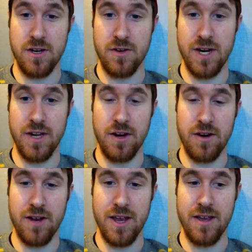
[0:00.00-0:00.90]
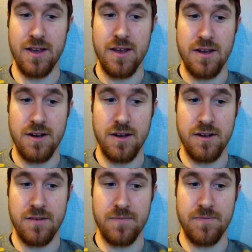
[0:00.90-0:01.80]
You know, any ERA,
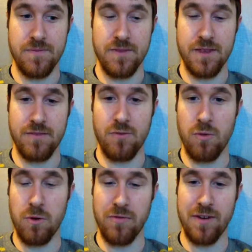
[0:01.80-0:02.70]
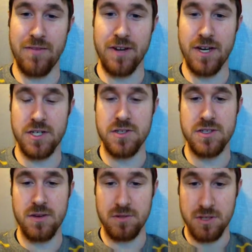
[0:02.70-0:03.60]
the 4.59, I shouldn't
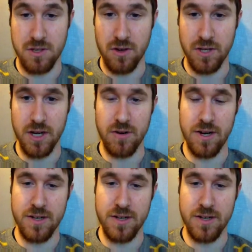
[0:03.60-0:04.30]
say it was a solid ERA.